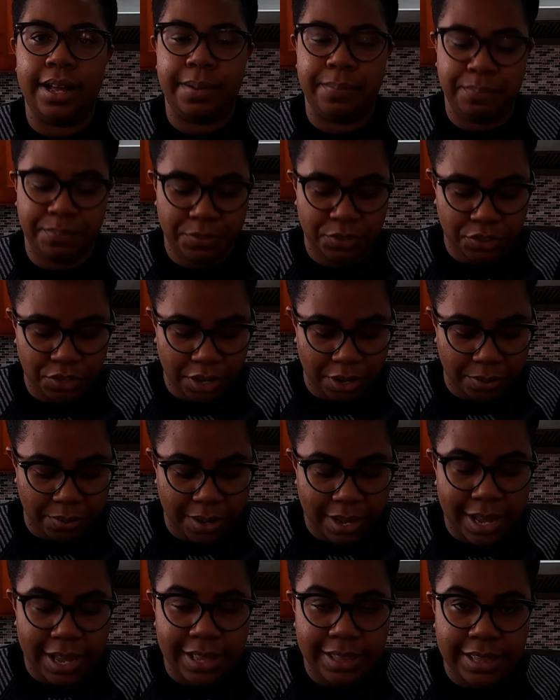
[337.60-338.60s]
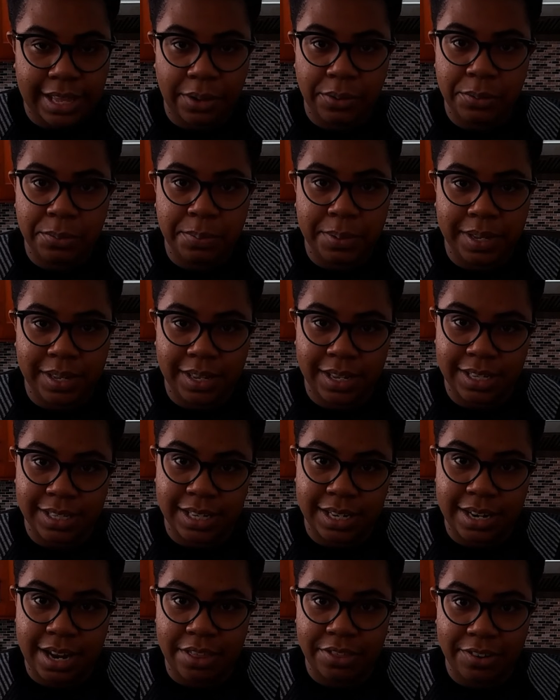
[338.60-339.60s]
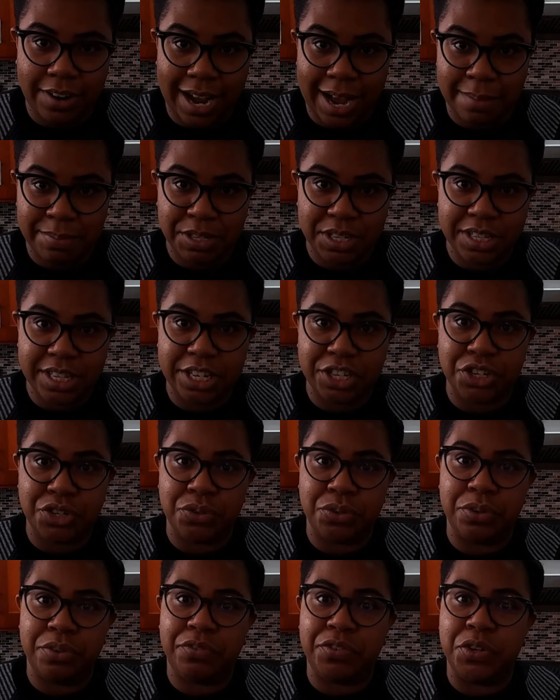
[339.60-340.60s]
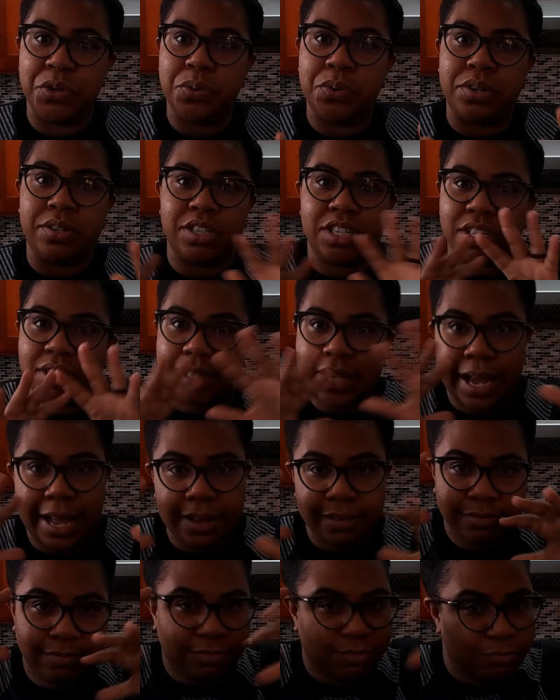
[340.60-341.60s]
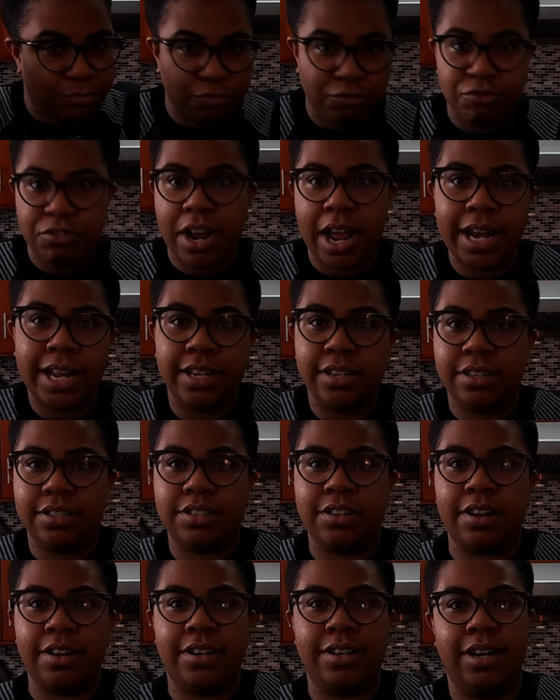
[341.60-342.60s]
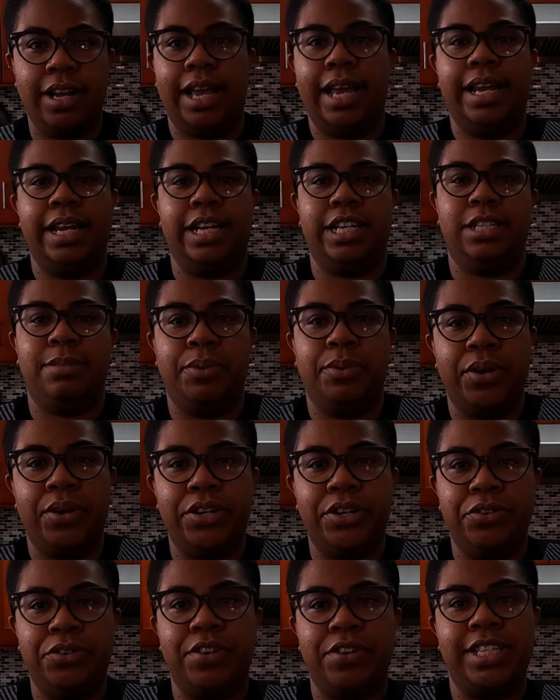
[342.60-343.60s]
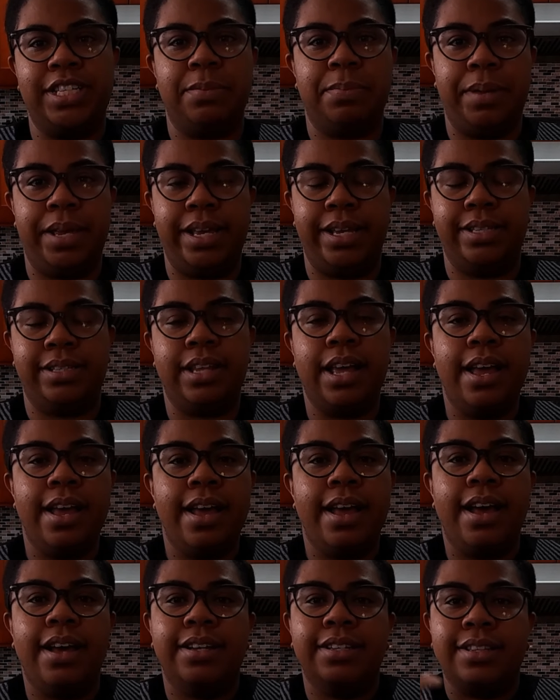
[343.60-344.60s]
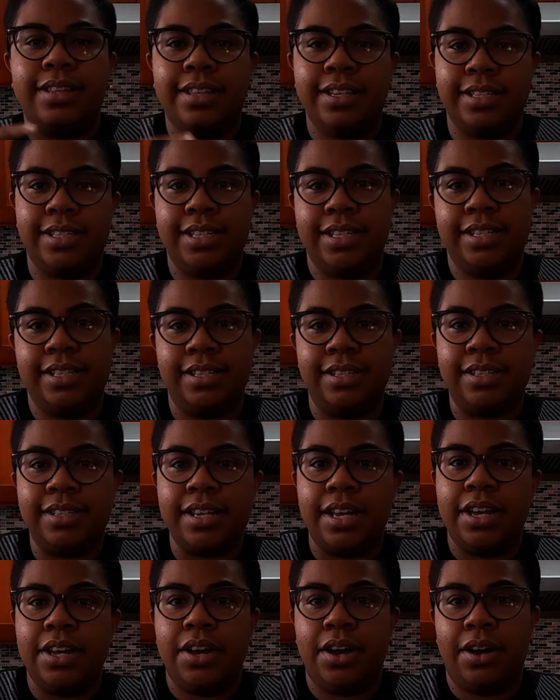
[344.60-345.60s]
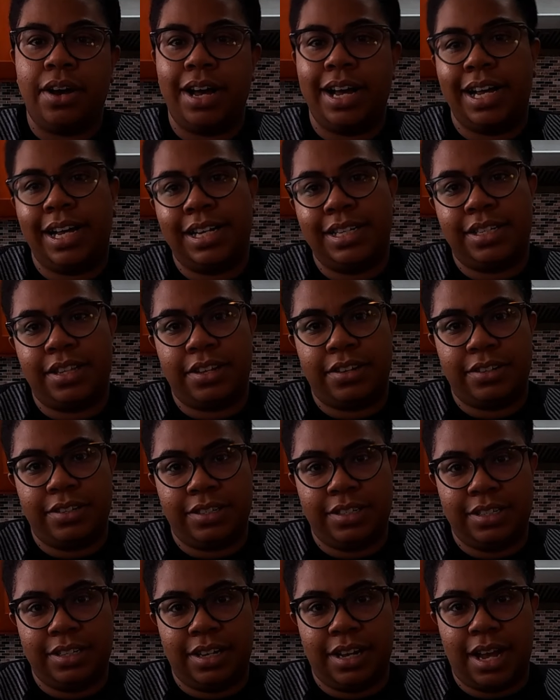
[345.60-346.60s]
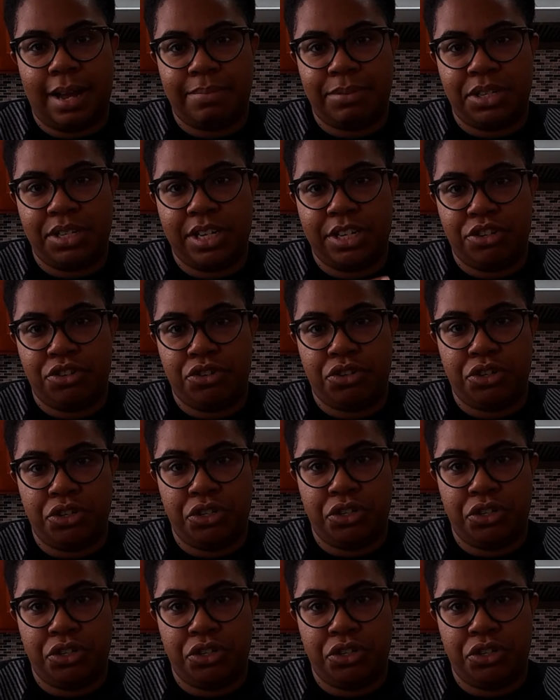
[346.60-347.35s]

So that is another option that if you are just ready to start cooking and exploring new recipes, this is an option that you can